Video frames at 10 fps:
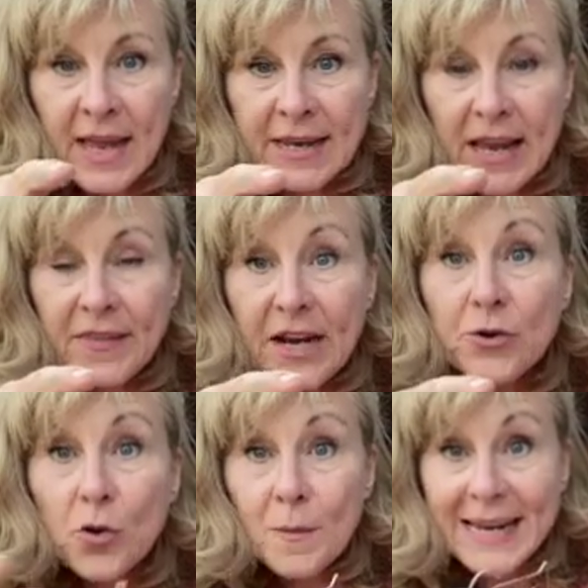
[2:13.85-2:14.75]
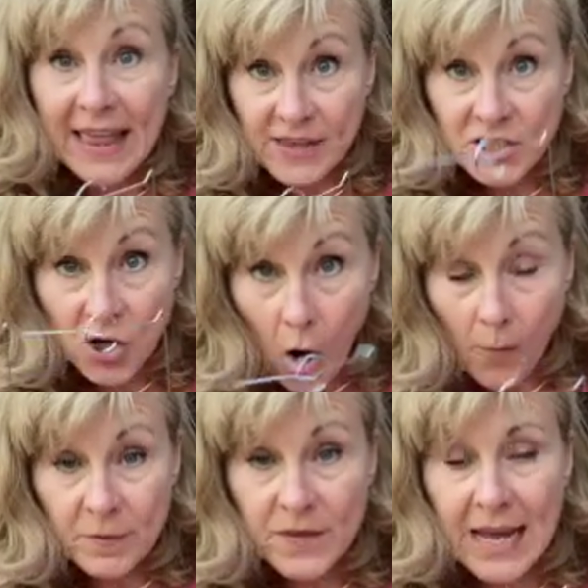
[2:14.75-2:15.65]
Now, they're normally at the
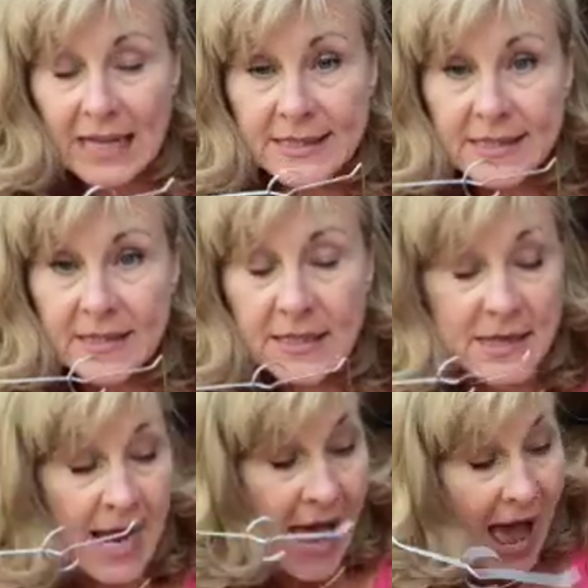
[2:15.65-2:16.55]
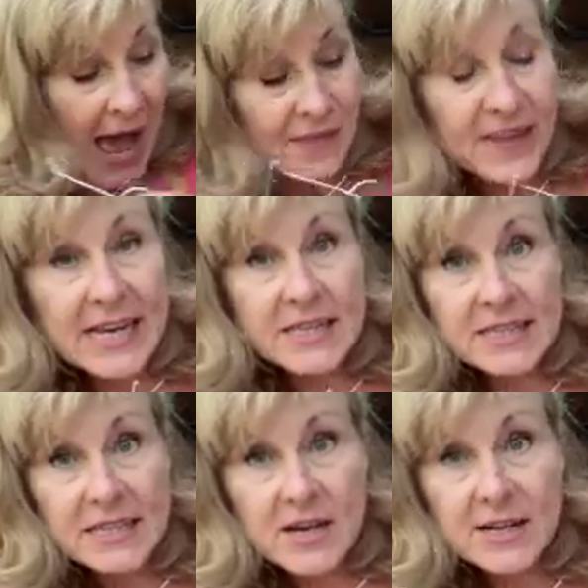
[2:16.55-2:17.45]
top of the lantern and they
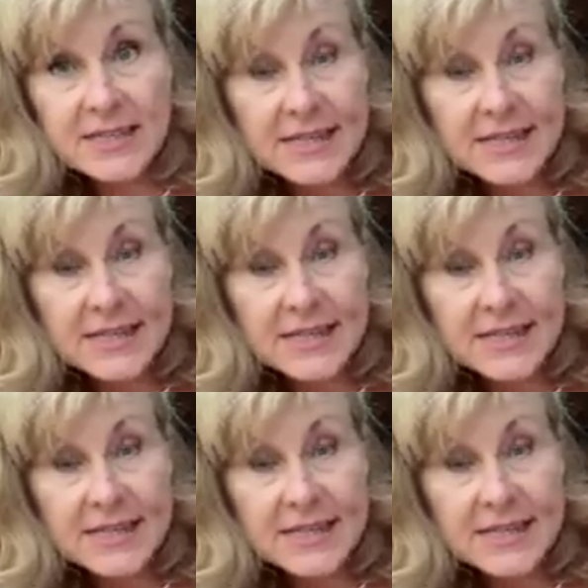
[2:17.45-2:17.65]
insert